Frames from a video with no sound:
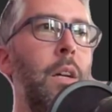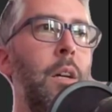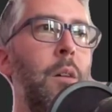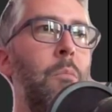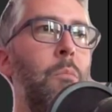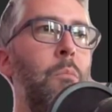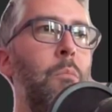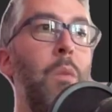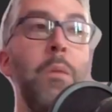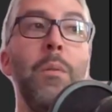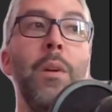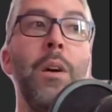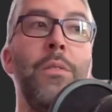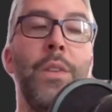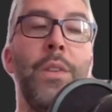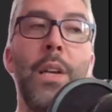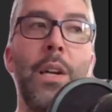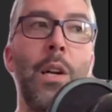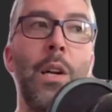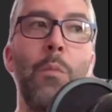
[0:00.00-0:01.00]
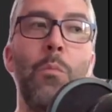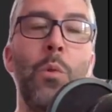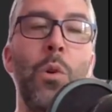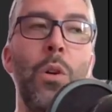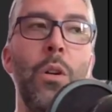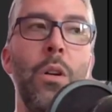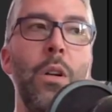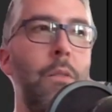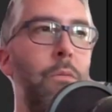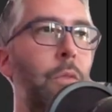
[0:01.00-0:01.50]
Maybe I've set it up
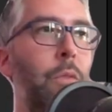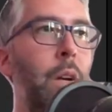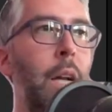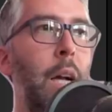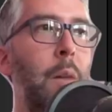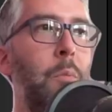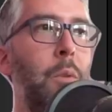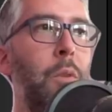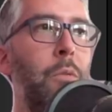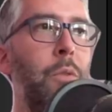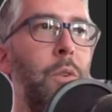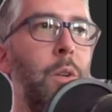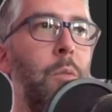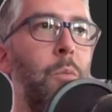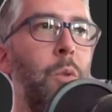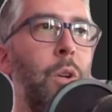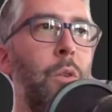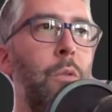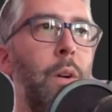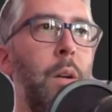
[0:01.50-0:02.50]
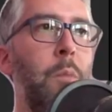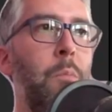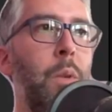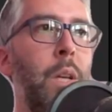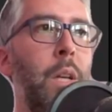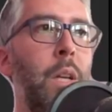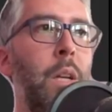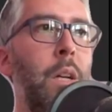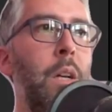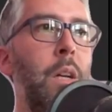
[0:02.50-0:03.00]
wrong. I'm very happy for someone to correct me,
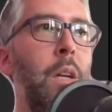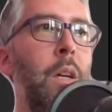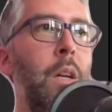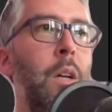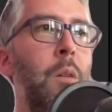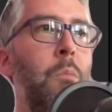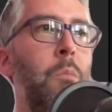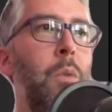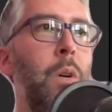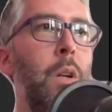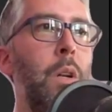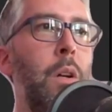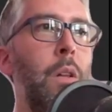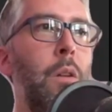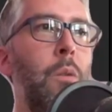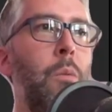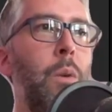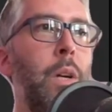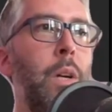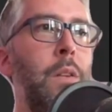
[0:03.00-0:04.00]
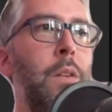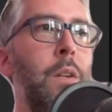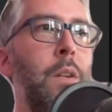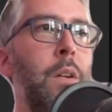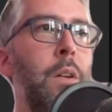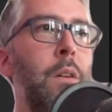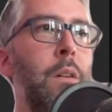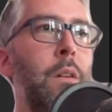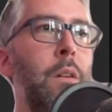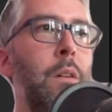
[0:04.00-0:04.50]
but otherwise,
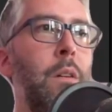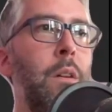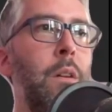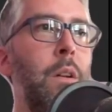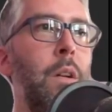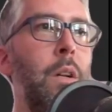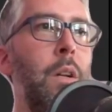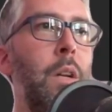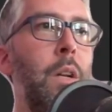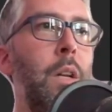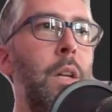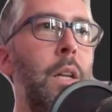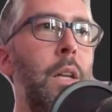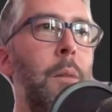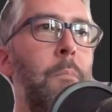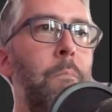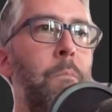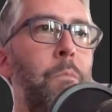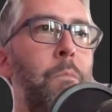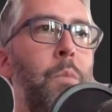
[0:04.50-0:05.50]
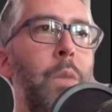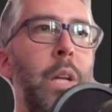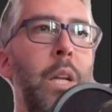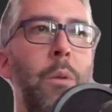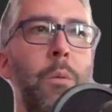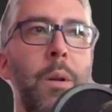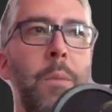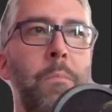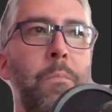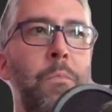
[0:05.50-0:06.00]
yeah.
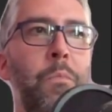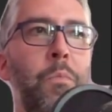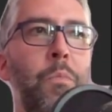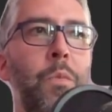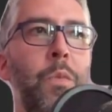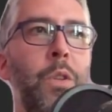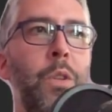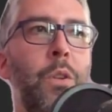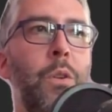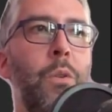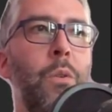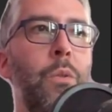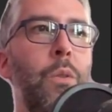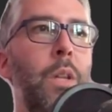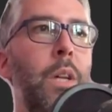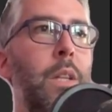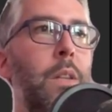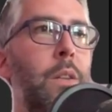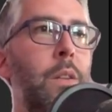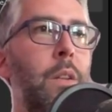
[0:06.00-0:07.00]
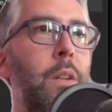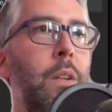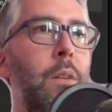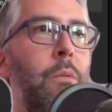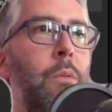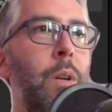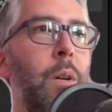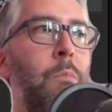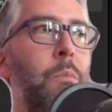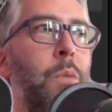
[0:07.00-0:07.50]
Anyway, so that's
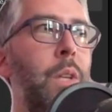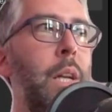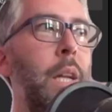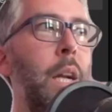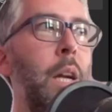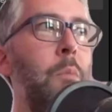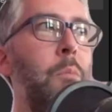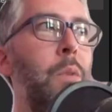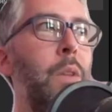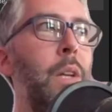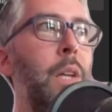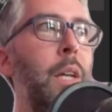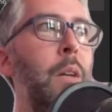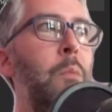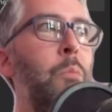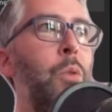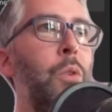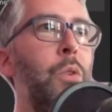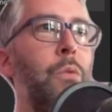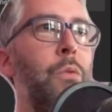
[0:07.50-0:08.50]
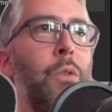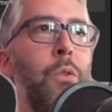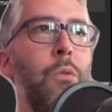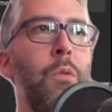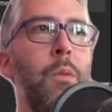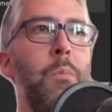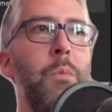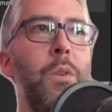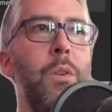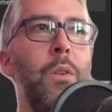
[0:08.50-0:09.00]
setting up the inputs for
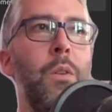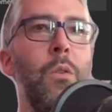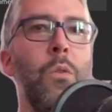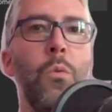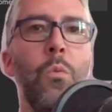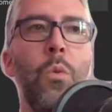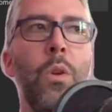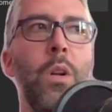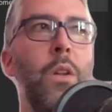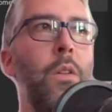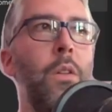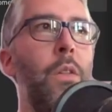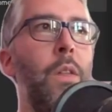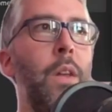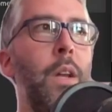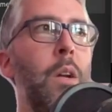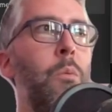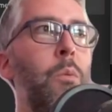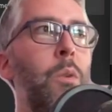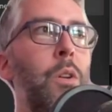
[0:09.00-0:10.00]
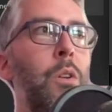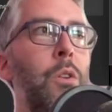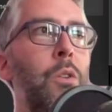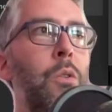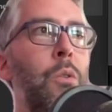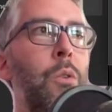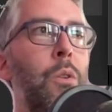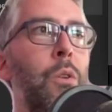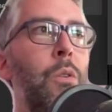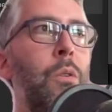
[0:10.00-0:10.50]
scripts. There's one other thing I wanted to show
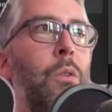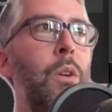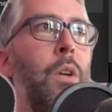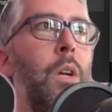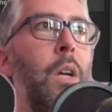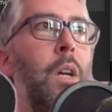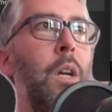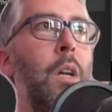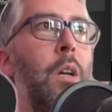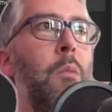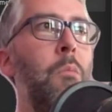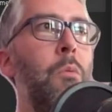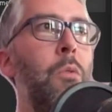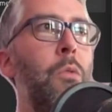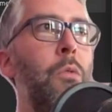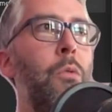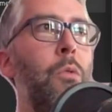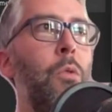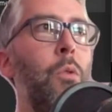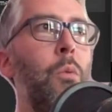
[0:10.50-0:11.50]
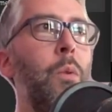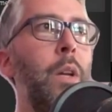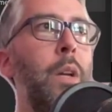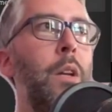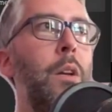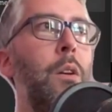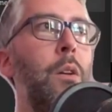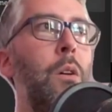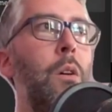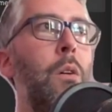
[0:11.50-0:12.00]
you before we
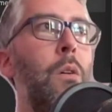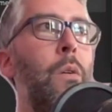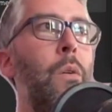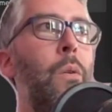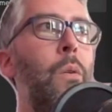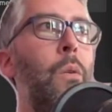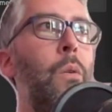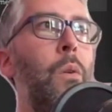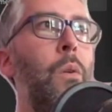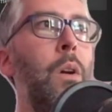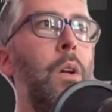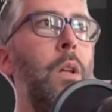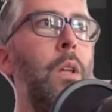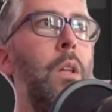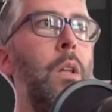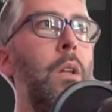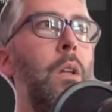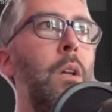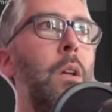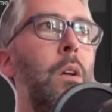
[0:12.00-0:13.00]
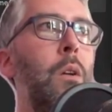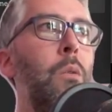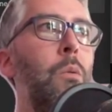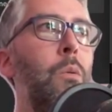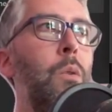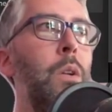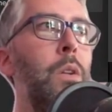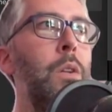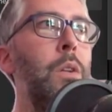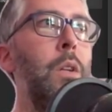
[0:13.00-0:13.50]
go,
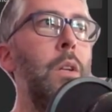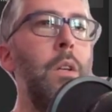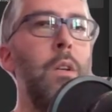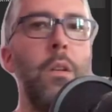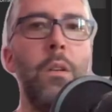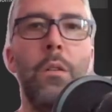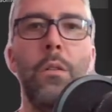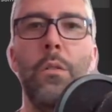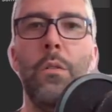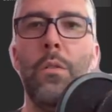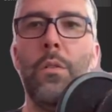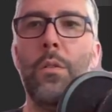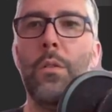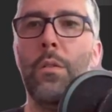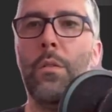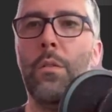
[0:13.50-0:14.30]
which is